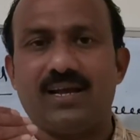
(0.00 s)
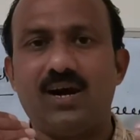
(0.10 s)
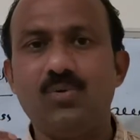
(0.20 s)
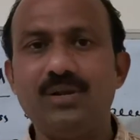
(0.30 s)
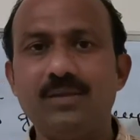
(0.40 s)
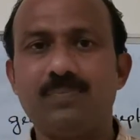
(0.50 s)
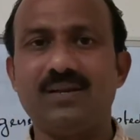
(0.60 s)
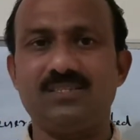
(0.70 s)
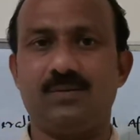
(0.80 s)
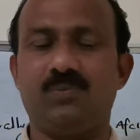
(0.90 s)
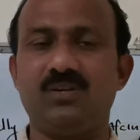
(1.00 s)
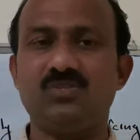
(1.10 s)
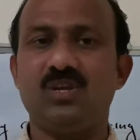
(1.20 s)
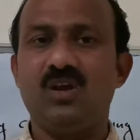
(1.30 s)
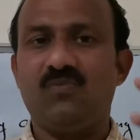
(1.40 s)
accounting
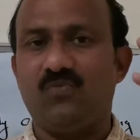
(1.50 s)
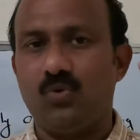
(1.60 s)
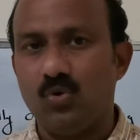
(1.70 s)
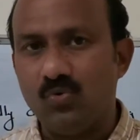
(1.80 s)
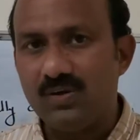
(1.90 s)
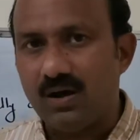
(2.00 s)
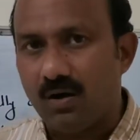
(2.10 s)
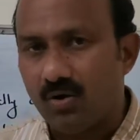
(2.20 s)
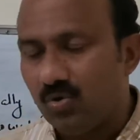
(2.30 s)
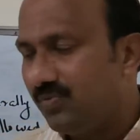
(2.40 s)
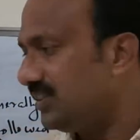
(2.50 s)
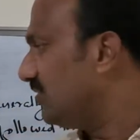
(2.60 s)
principles followed all over